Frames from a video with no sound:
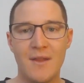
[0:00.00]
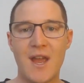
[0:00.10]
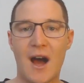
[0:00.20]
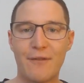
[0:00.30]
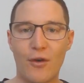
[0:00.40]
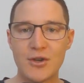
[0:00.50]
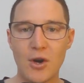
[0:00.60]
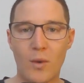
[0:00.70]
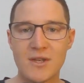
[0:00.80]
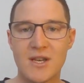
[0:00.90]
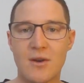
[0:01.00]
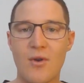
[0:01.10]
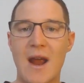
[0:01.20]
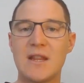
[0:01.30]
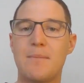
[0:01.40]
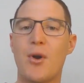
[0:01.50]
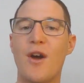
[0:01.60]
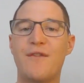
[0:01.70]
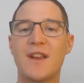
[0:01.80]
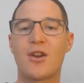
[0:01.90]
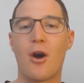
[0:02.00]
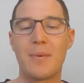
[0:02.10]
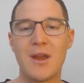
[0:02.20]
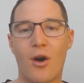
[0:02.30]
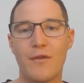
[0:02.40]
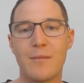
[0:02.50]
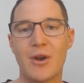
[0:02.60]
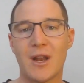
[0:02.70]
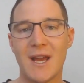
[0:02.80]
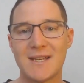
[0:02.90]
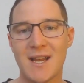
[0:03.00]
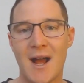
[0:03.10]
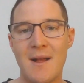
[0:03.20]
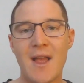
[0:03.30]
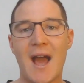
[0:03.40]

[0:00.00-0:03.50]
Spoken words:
The art forger wants to create the perfect copy of the Mona Lisa